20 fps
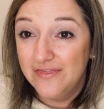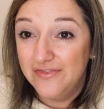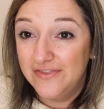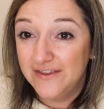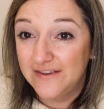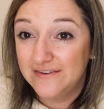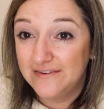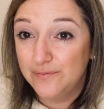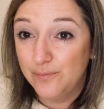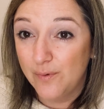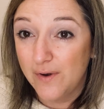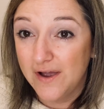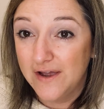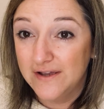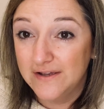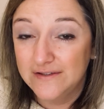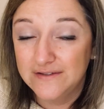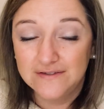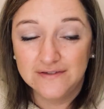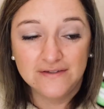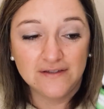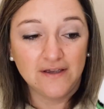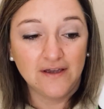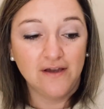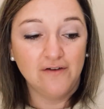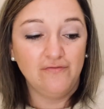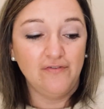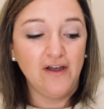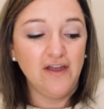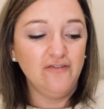this was a
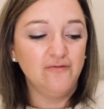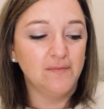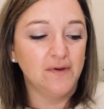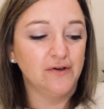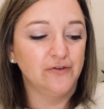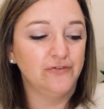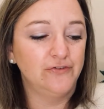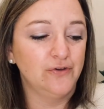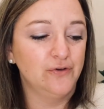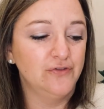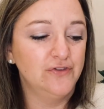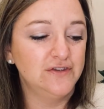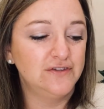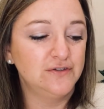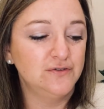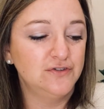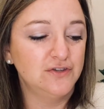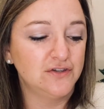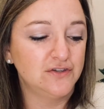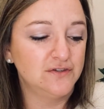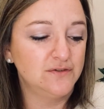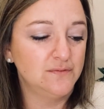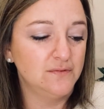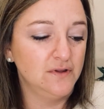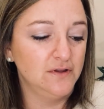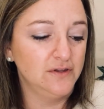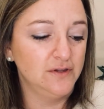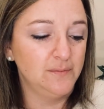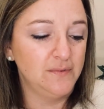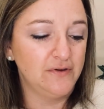5 ml. So this is a
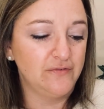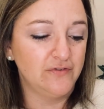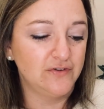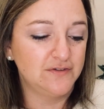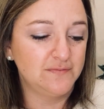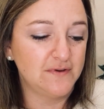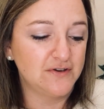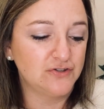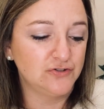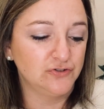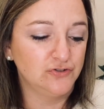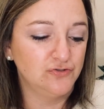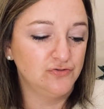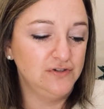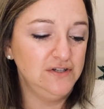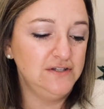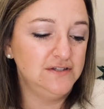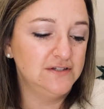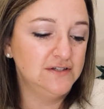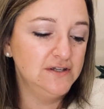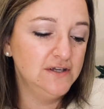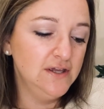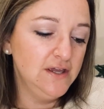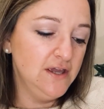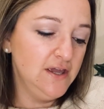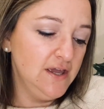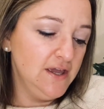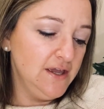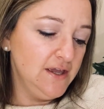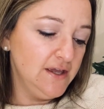little bit of a special treat.
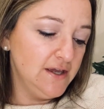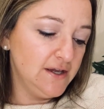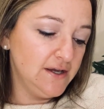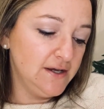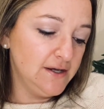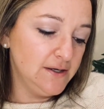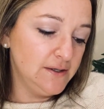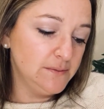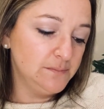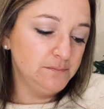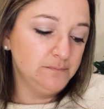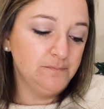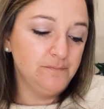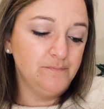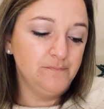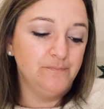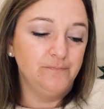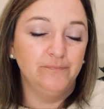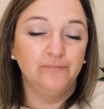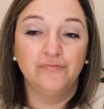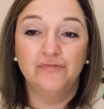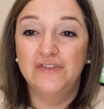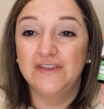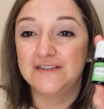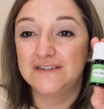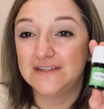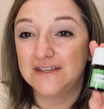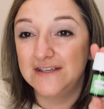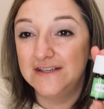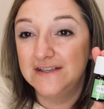This